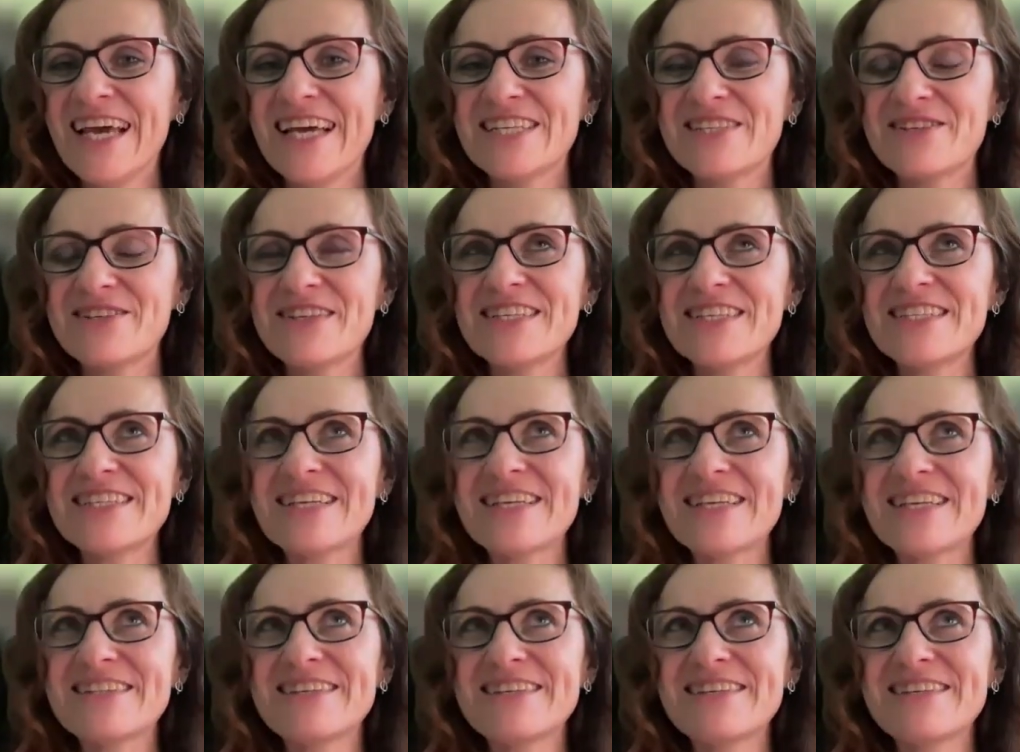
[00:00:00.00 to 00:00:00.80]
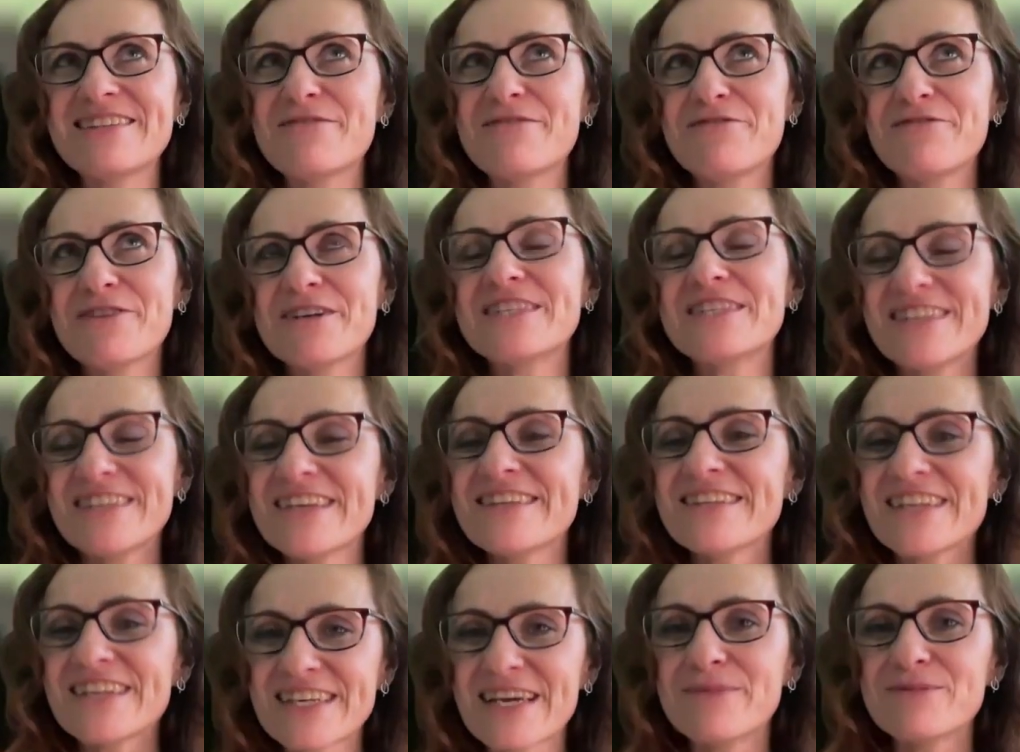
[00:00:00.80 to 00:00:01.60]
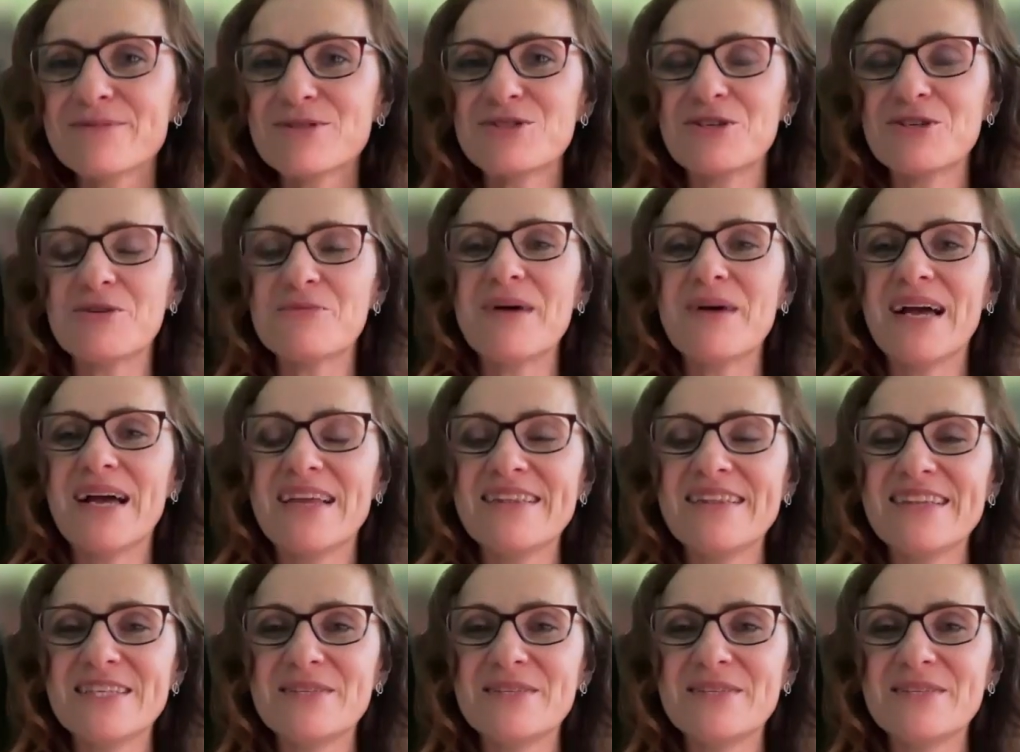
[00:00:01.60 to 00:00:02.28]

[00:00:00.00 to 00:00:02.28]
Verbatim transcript: So this is the first thing that comes to your mind.